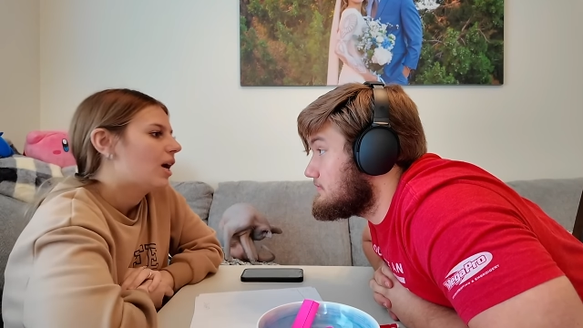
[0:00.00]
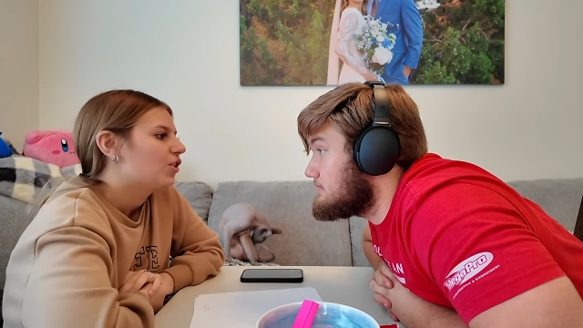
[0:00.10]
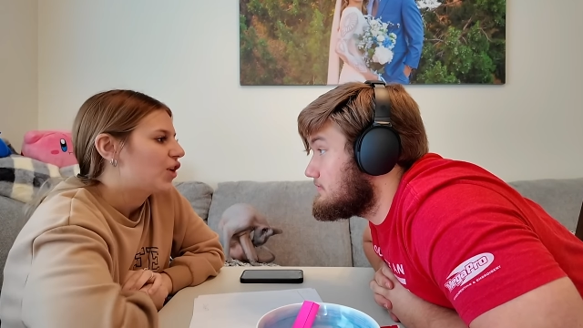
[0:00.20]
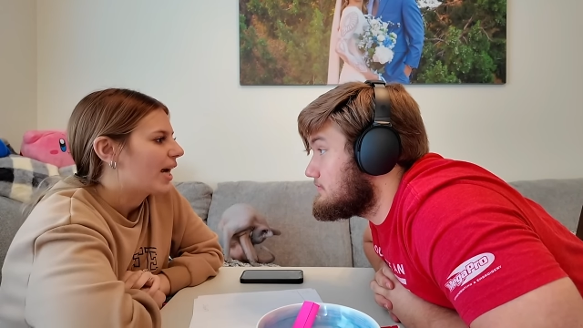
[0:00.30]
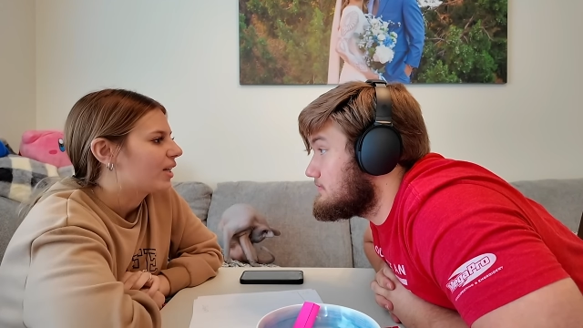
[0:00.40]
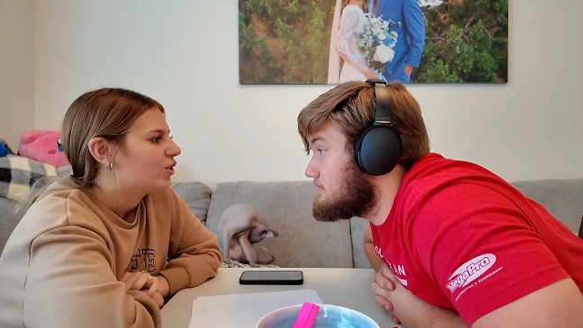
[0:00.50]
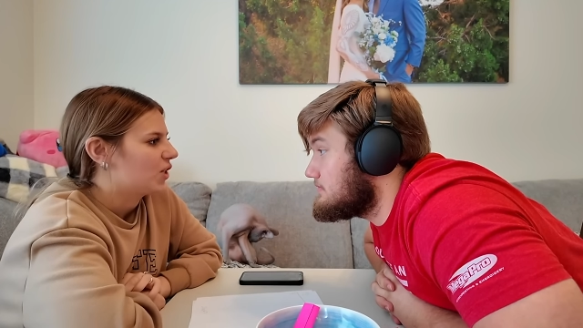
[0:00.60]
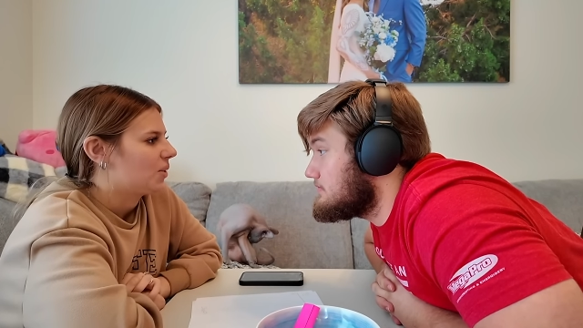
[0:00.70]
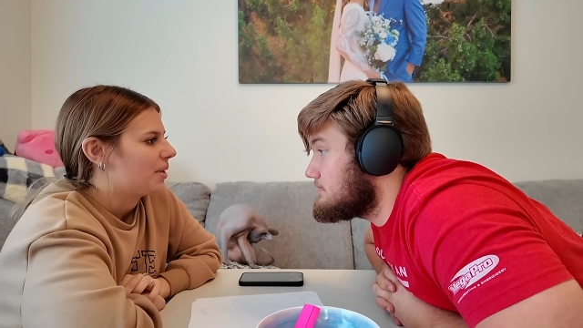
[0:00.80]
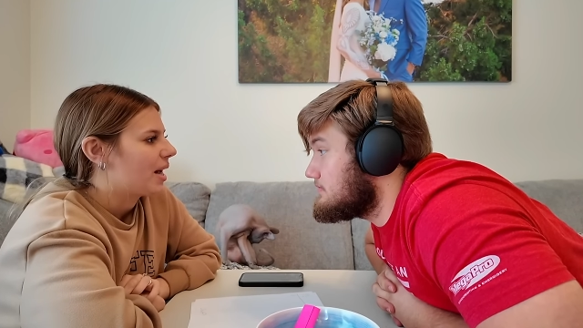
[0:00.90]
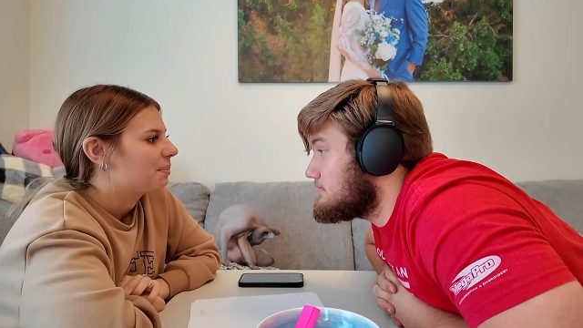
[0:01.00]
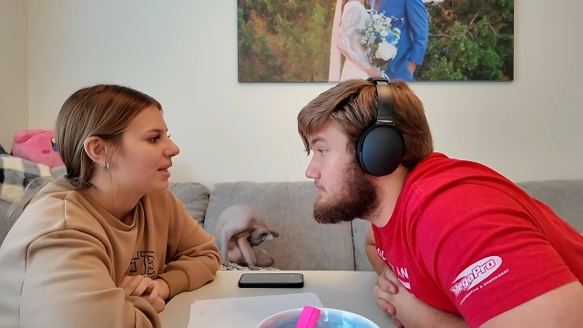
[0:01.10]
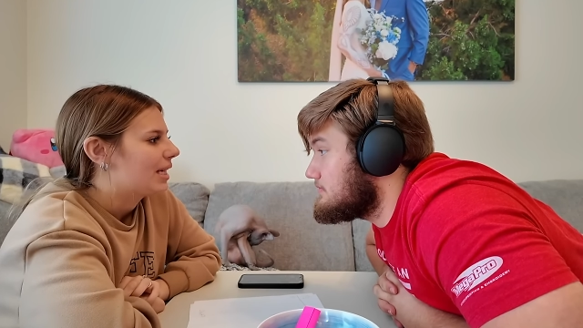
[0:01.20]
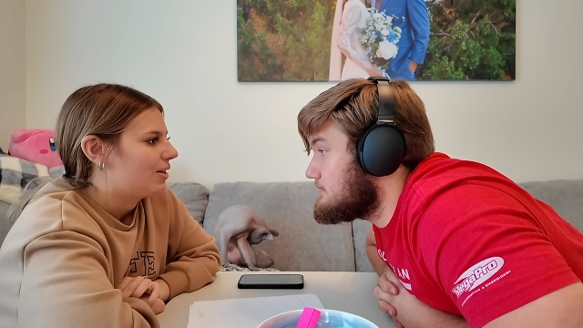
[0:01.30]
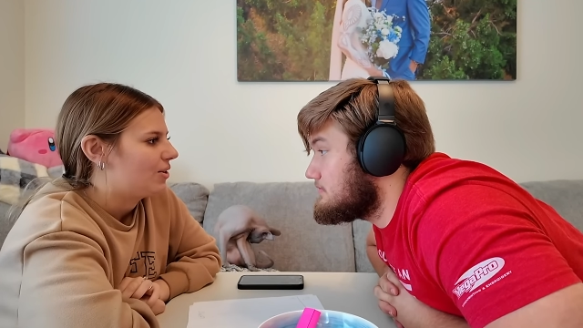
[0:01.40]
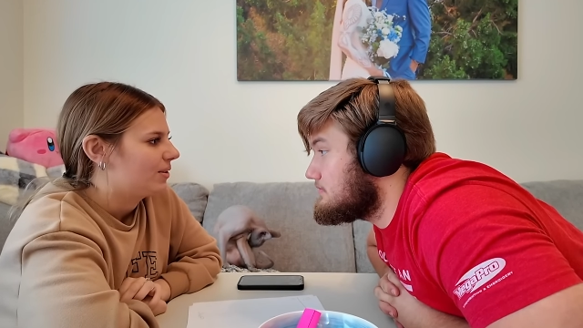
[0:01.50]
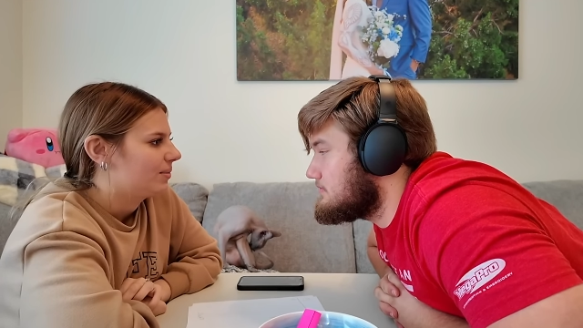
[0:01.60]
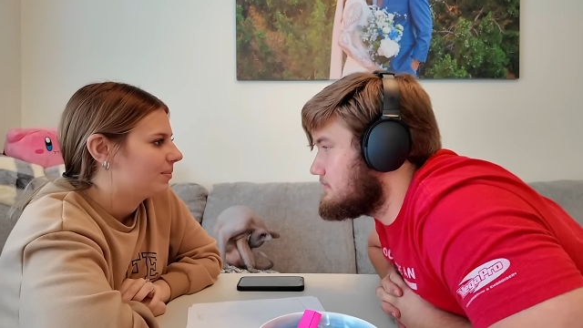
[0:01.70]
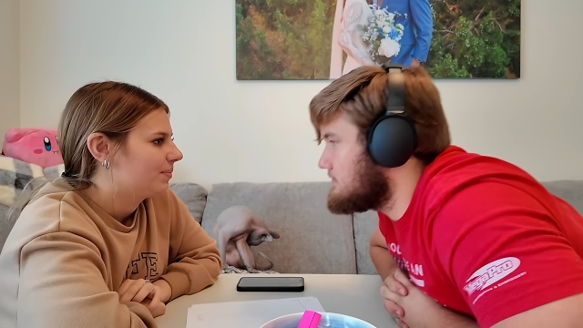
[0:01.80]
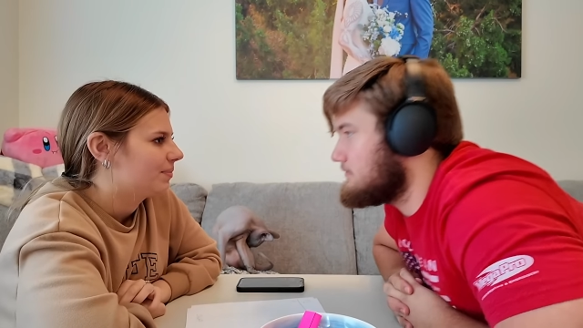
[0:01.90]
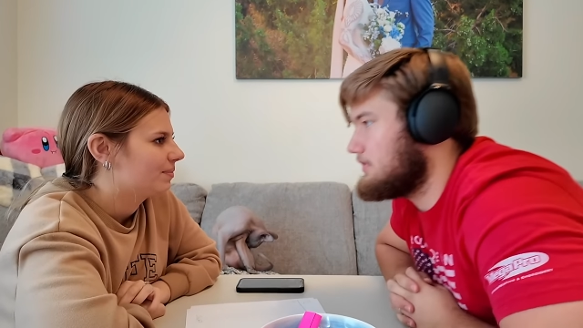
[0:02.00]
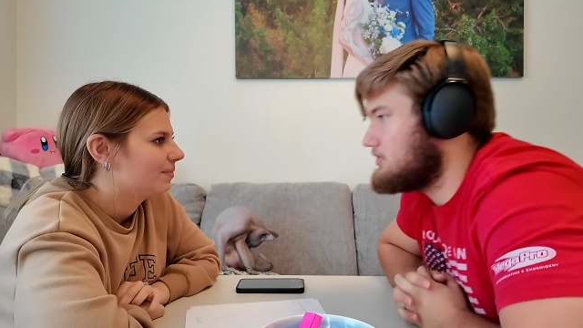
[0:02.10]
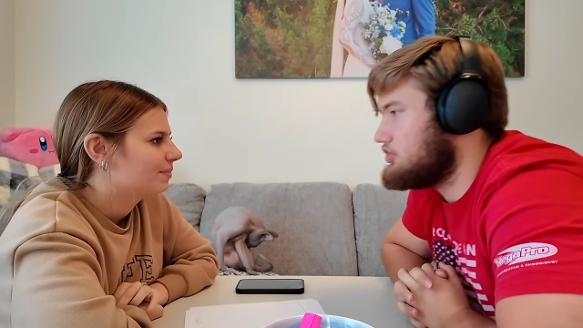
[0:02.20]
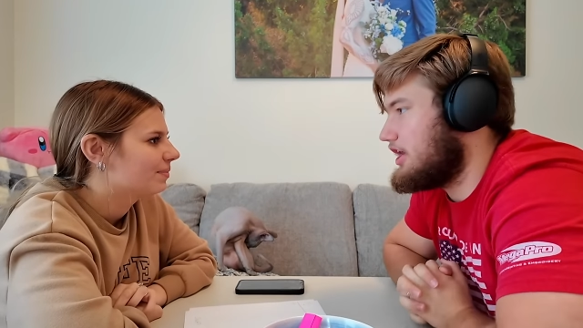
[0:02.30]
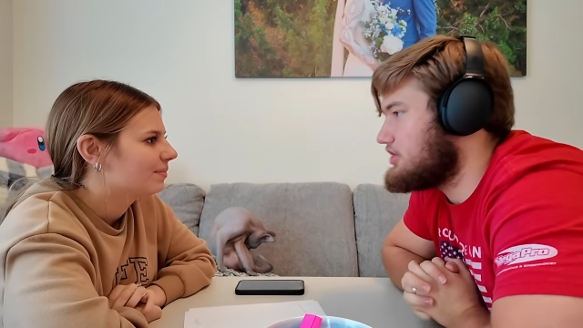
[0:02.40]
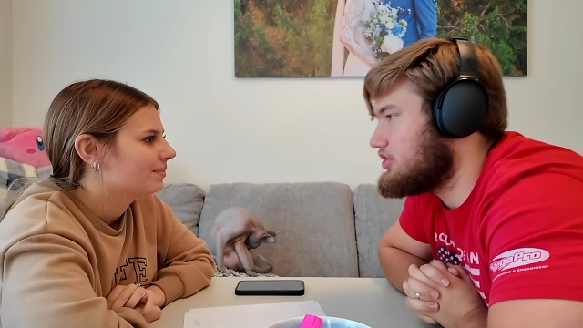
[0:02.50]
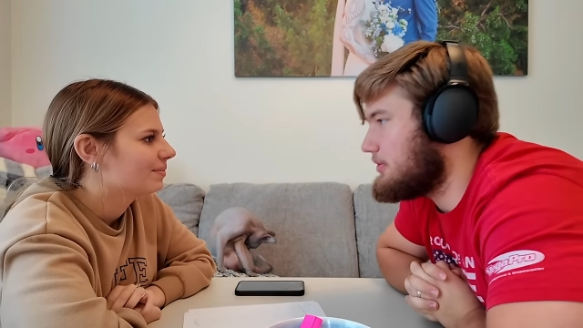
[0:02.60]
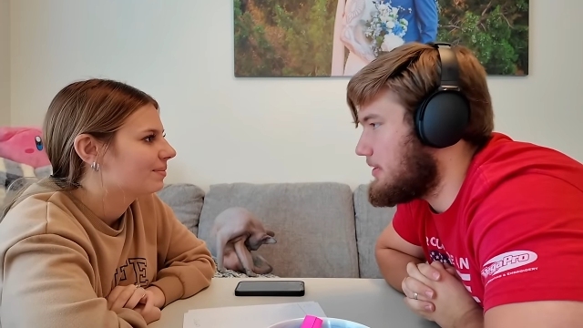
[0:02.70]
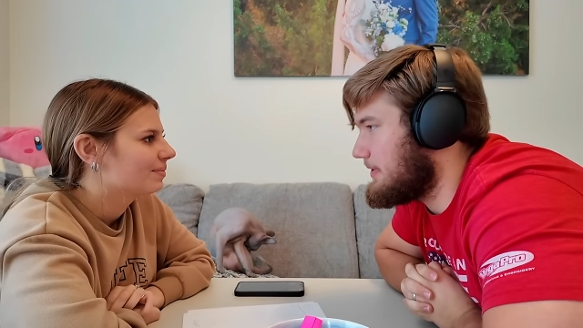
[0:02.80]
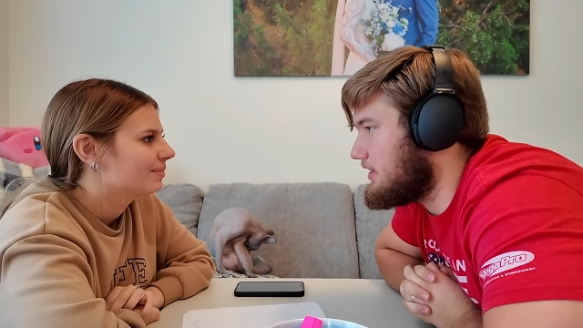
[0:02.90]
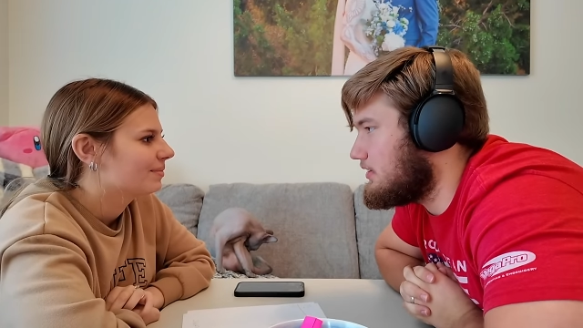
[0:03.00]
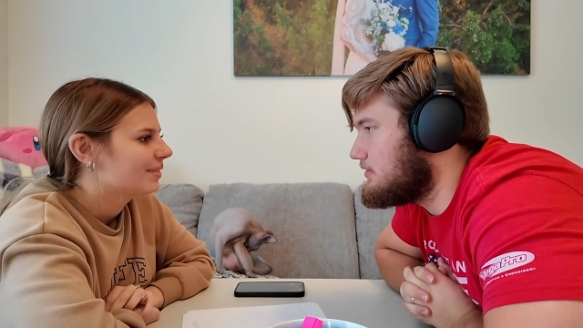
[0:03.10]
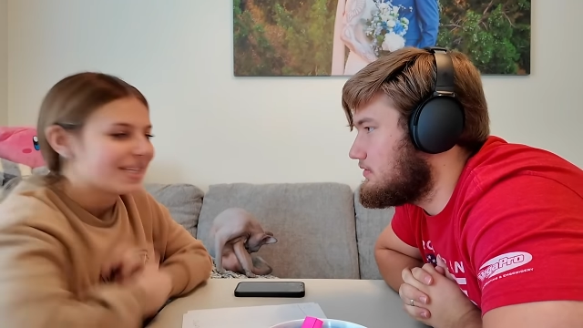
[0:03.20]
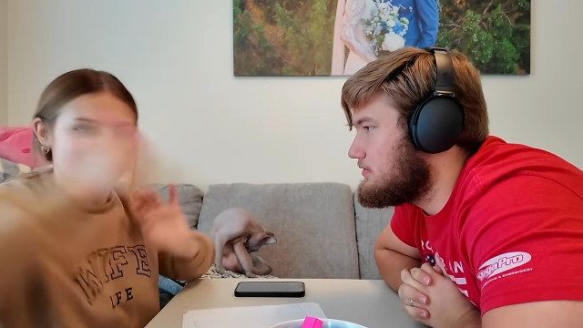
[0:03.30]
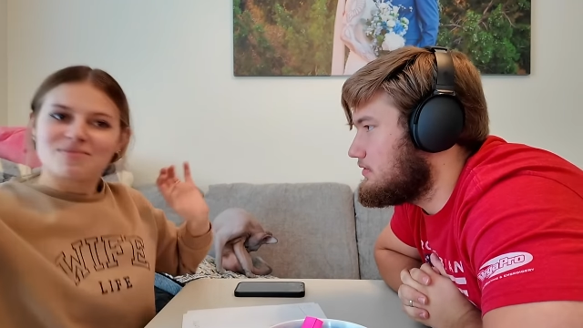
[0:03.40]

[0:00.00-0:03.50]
Speaker 1: Jack and Joe went up a hill.
Speaker 2: Jack and Joe went up a hill.